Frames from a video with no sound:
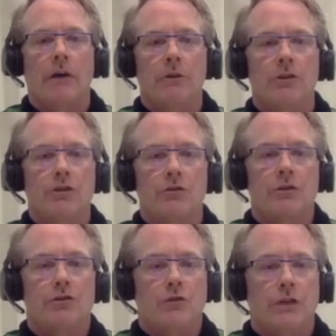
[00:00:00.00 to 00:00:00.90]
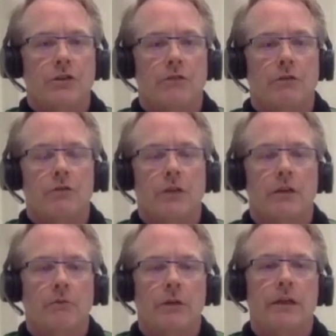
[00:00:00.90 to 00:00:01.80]
would do the stretching routine
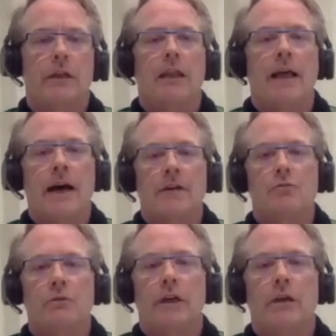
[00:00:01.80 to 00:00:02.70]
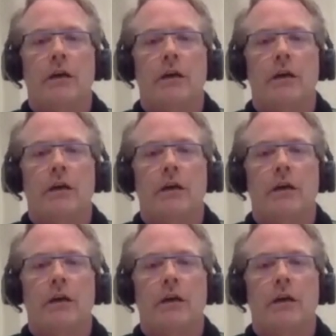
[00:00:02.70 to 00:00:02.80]
that we did last week.